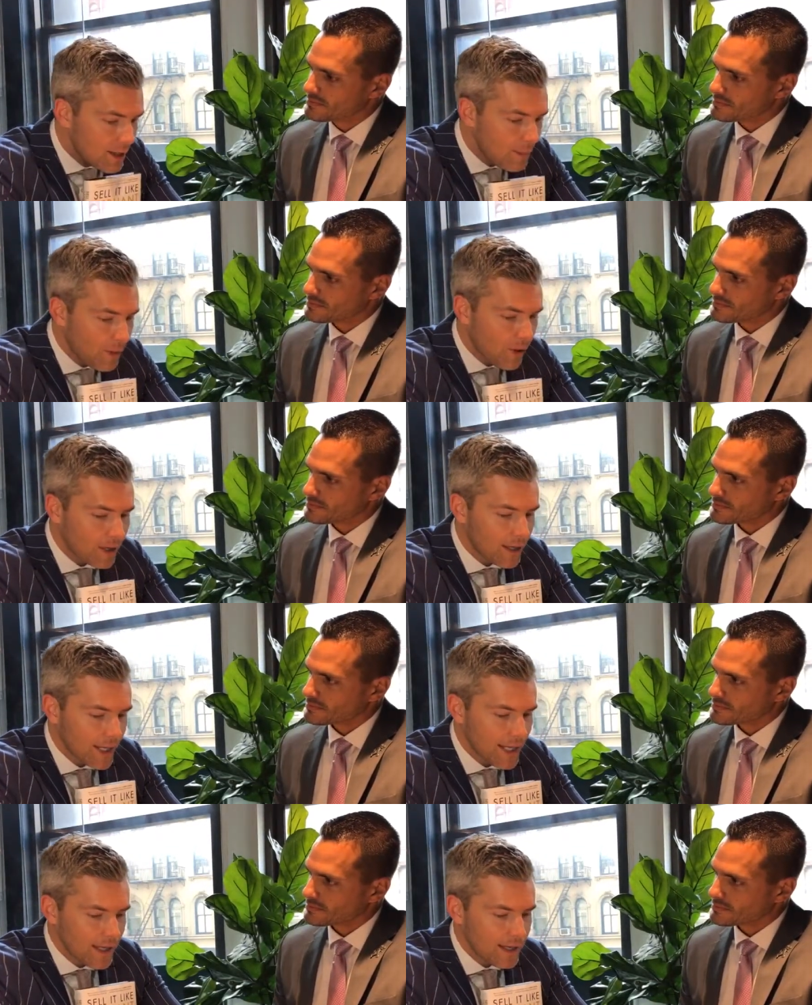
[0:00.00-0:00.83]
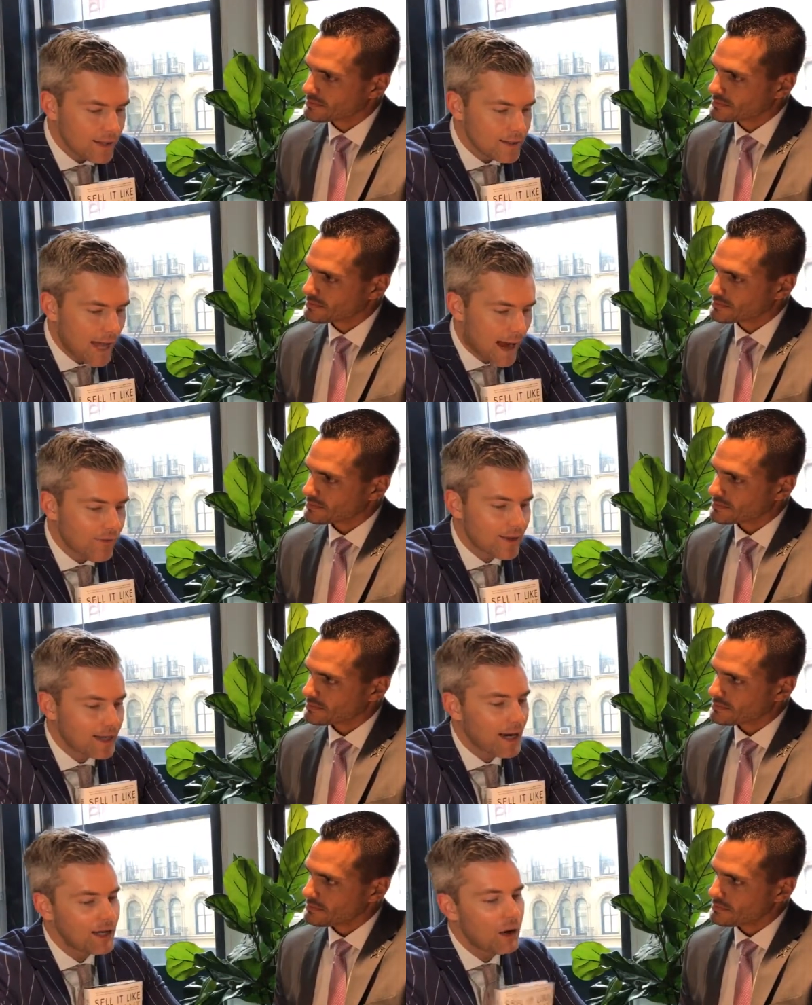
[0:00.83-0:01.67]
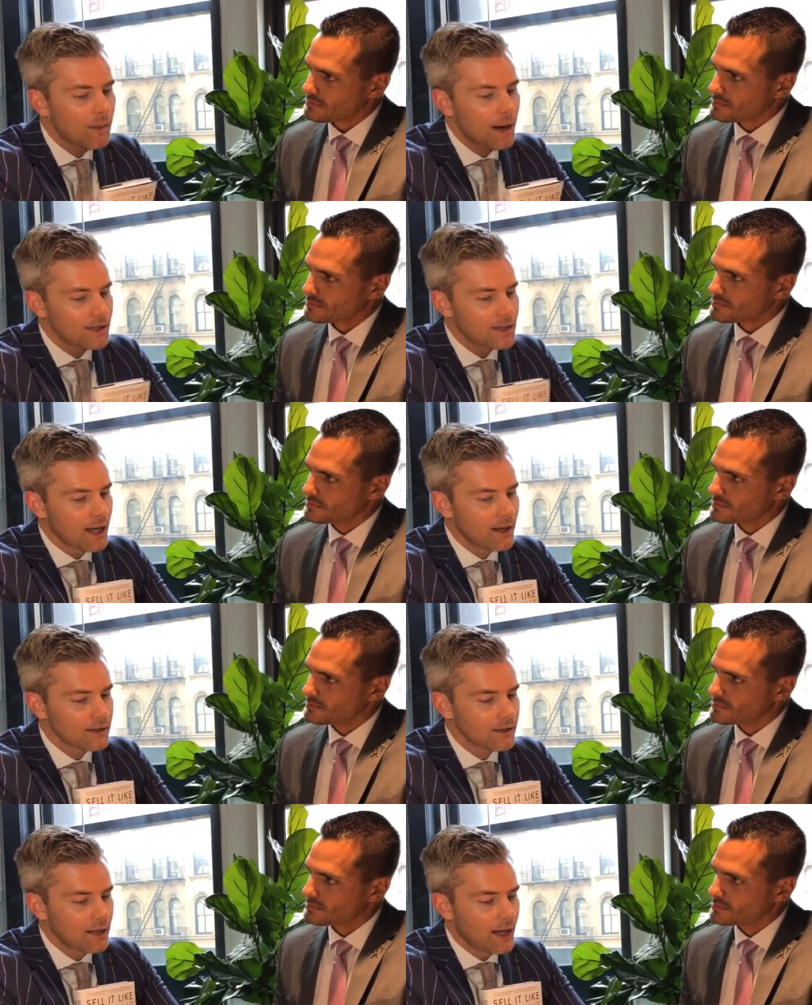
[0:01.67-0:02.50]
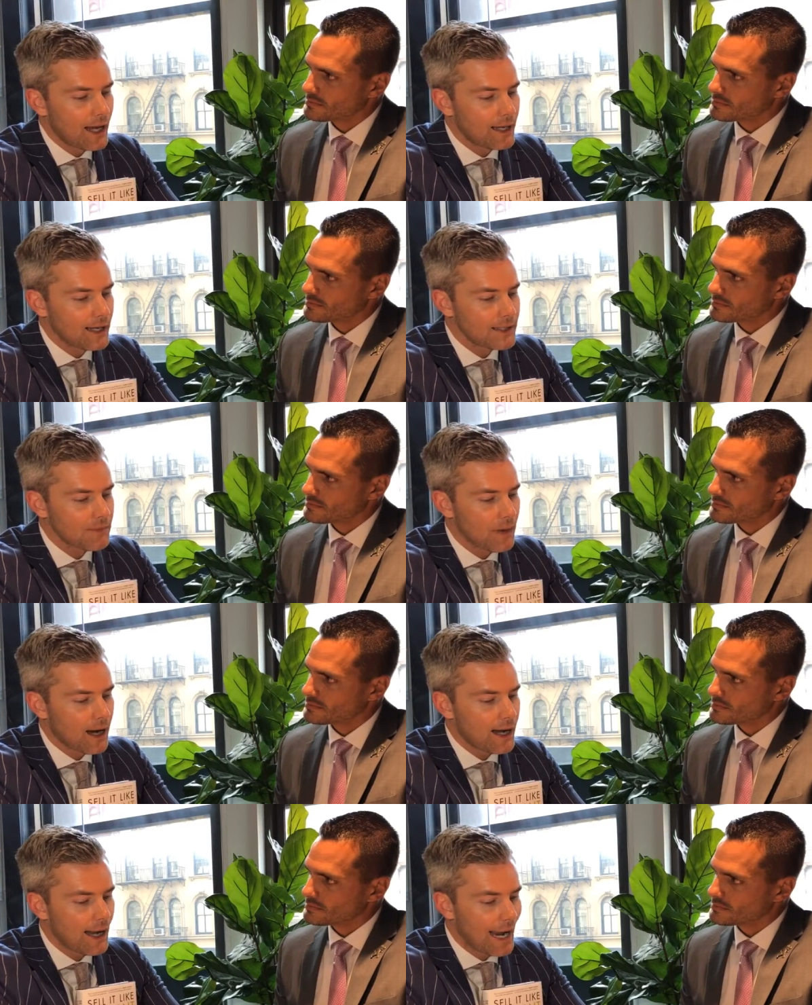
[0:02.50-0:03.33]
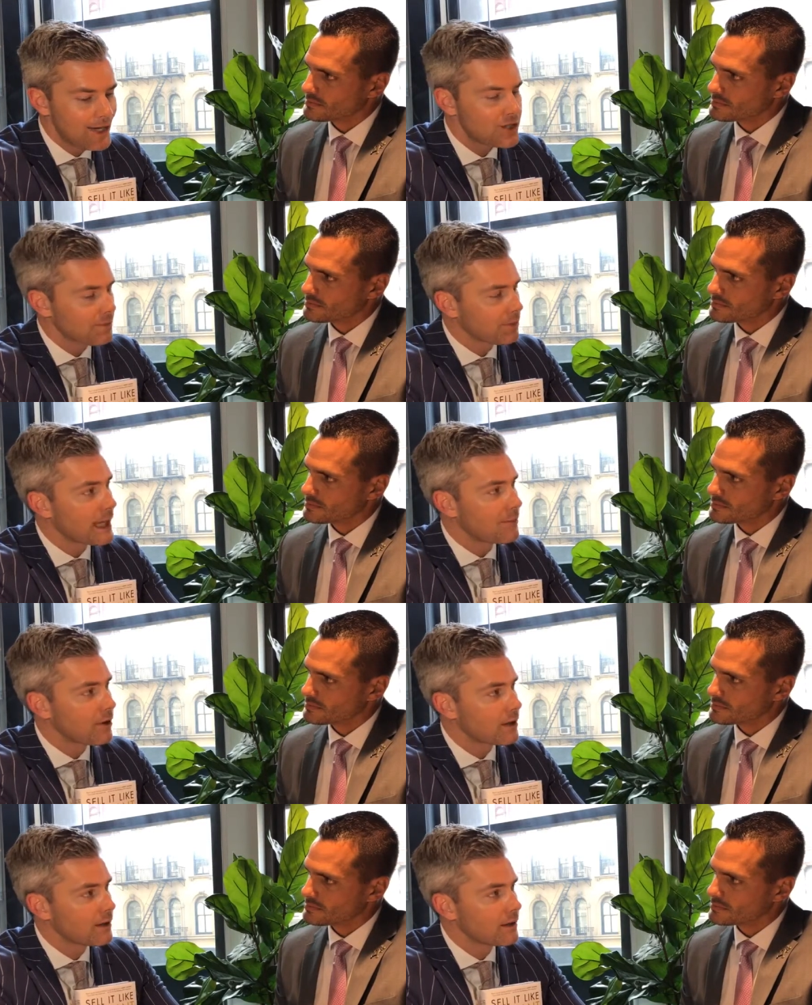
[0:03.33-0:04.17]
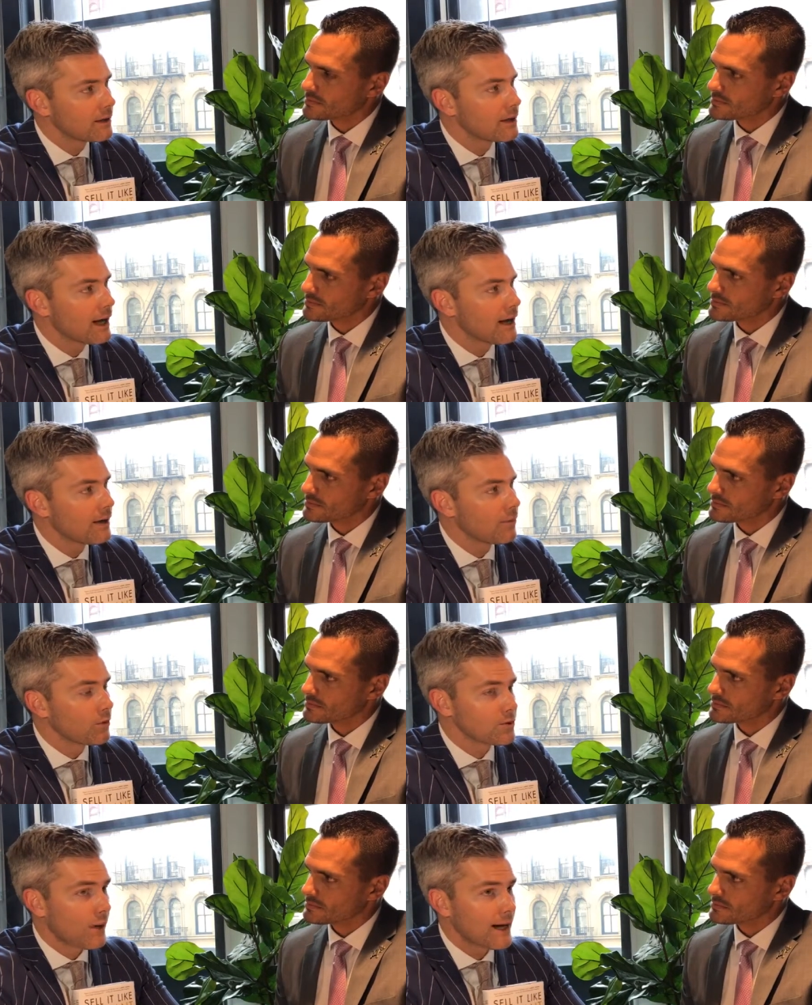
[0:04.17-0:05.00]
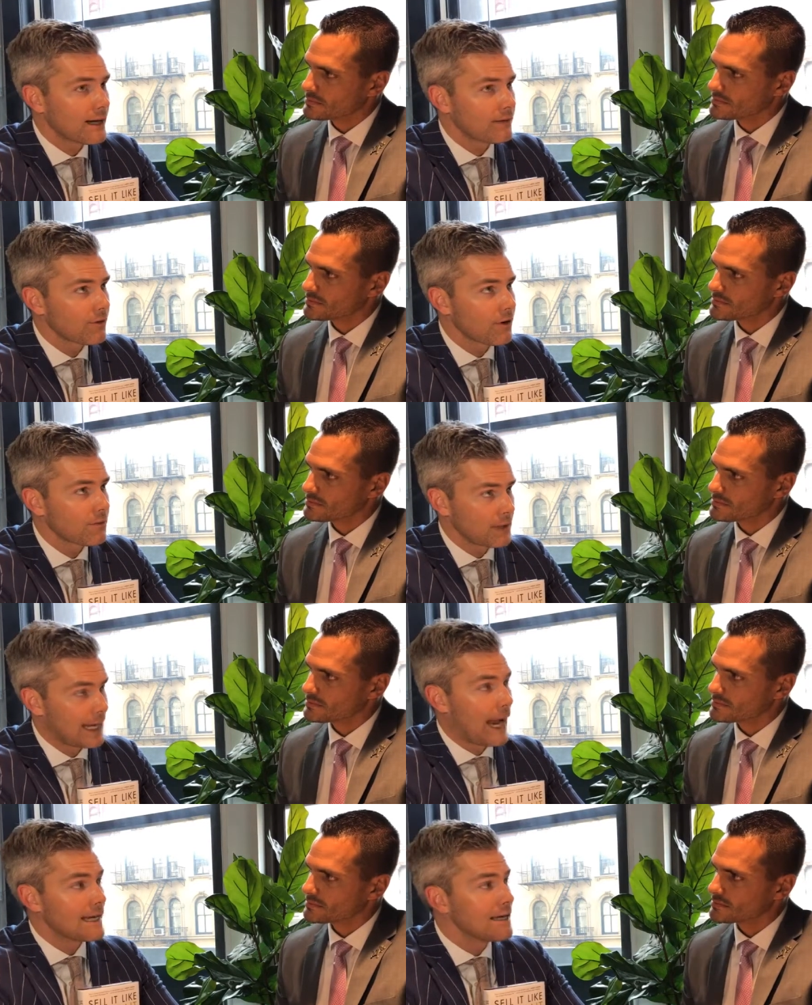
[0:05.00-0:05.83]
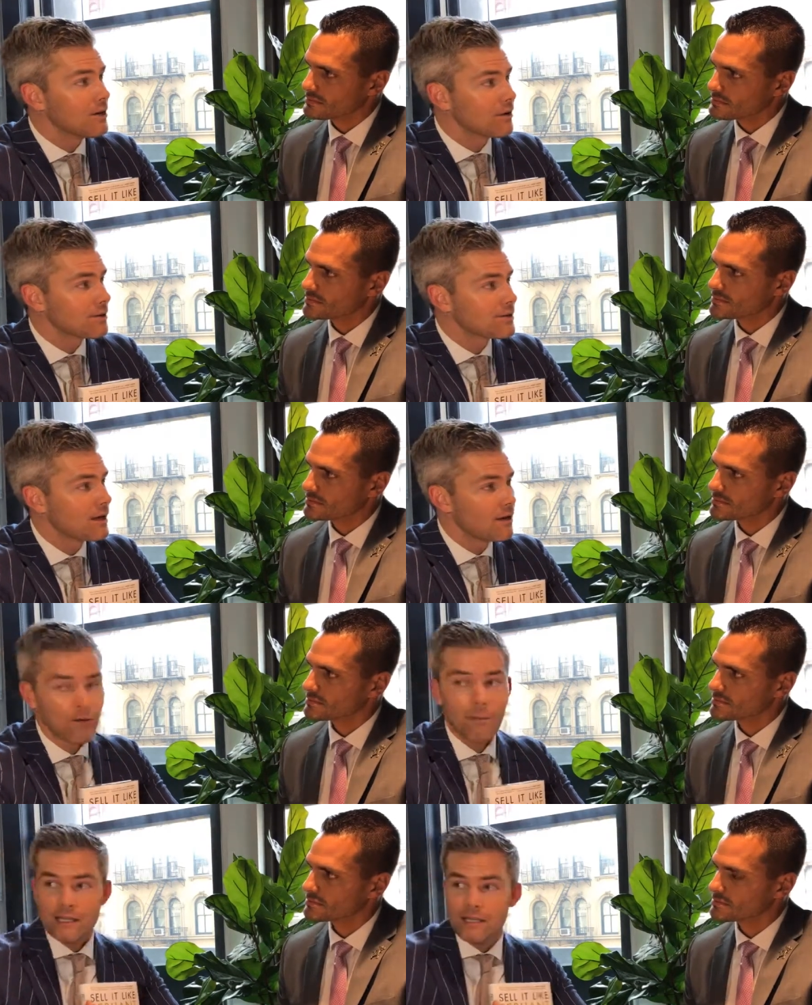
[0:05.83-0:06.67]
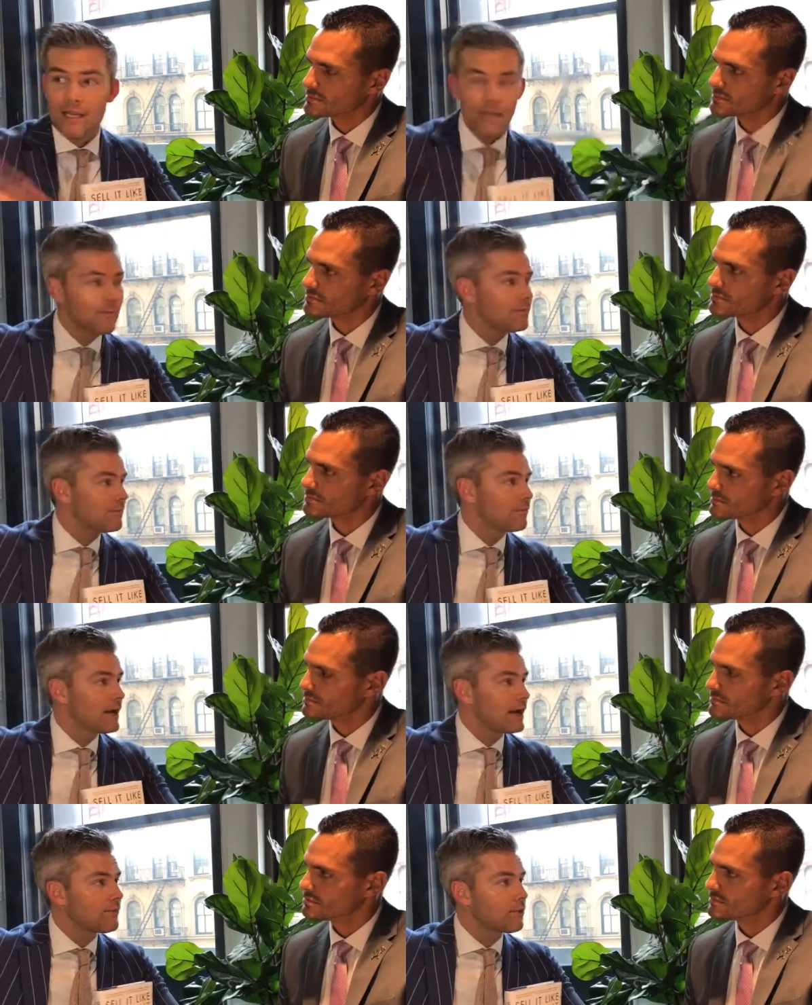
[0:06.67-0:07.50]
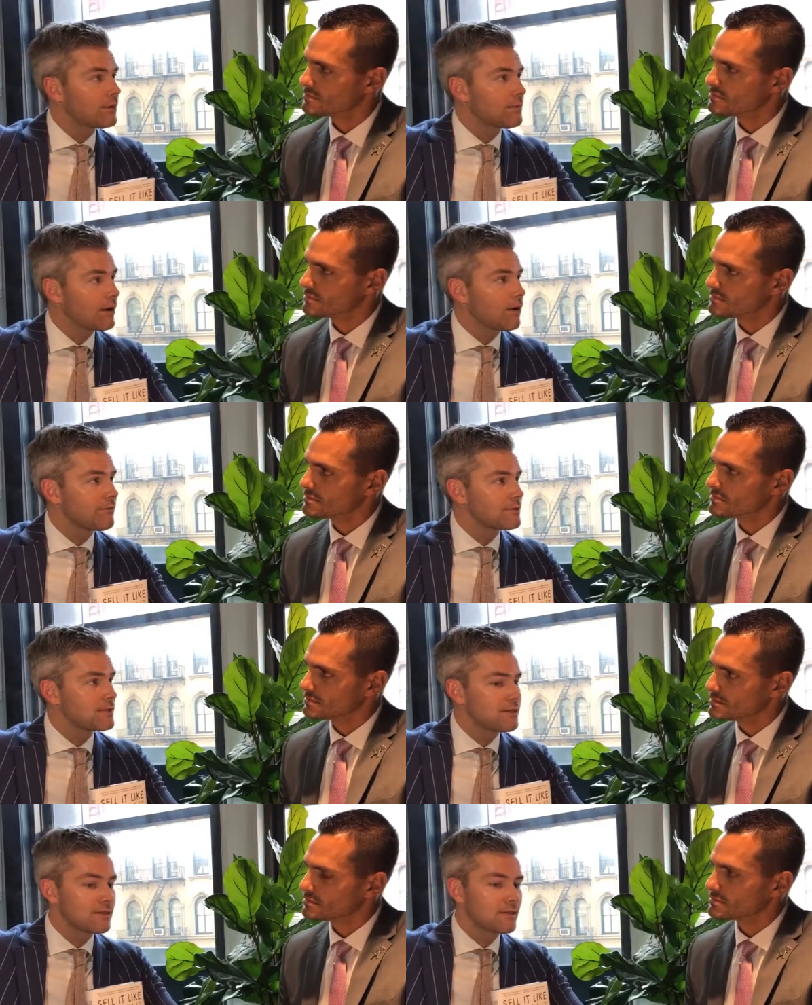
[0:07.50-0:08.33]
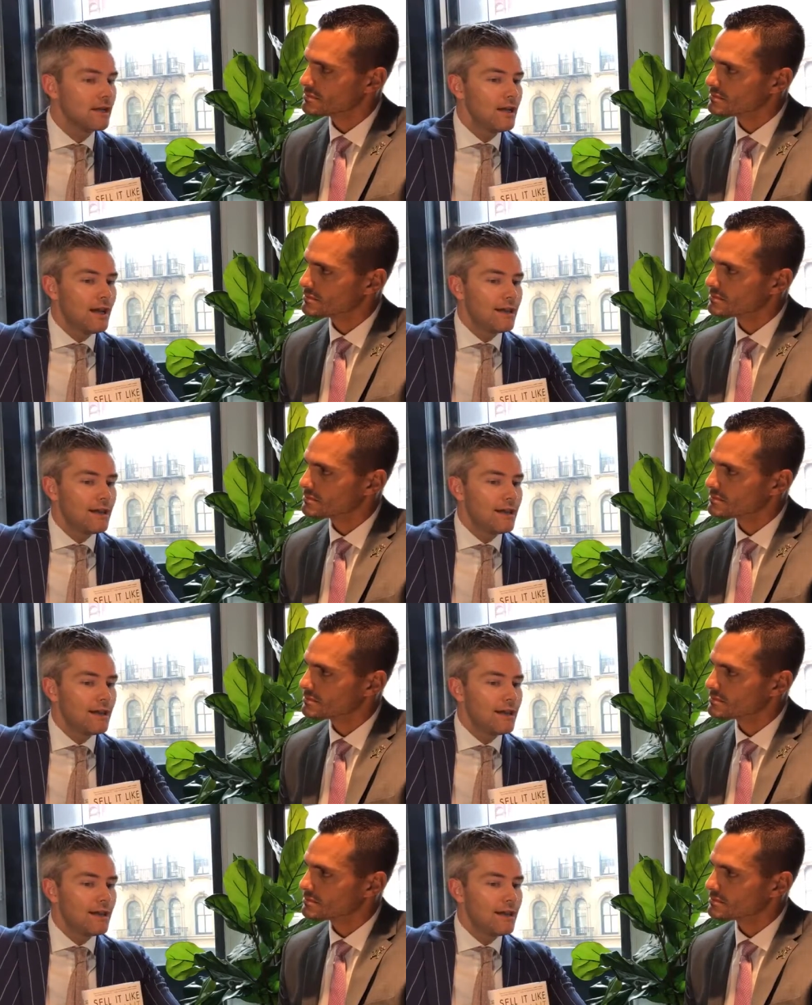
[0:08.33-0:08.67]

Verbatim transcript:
Speaker 1: The book is everything I know about sales. It is my agent playbook that I was writing for nine years for my team, right? Everyone in my offices.